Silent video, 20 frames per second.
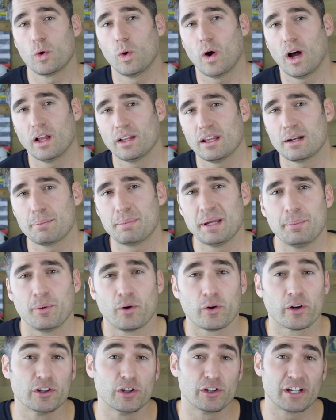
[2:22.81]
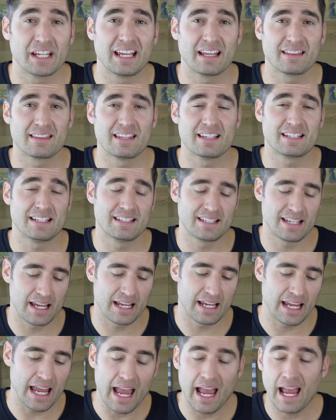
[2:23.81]
a lot of people are looking at this and
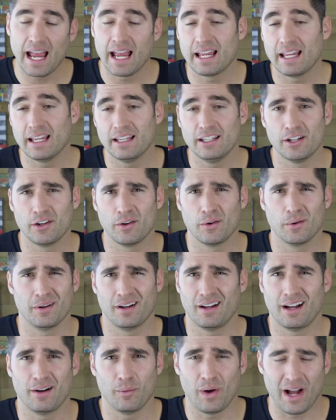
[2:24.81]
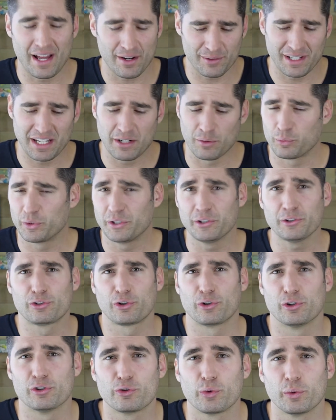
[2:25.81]
saying, hey, I don't need a
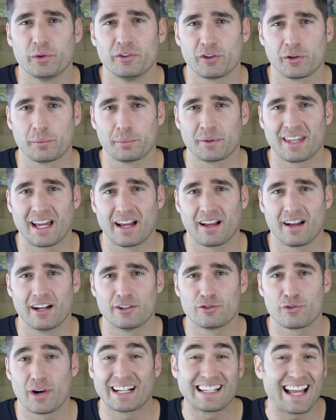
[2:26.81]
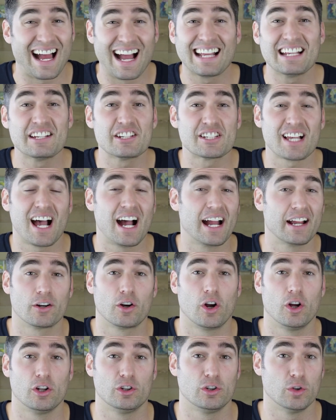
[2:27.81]
realtor to interpret that contract. I can just hire
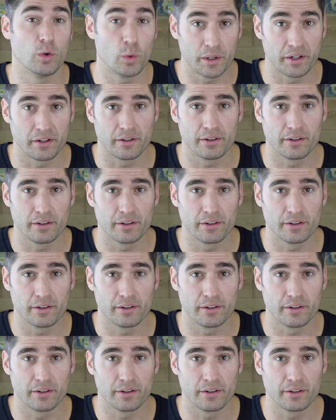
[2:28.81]
a lawyer.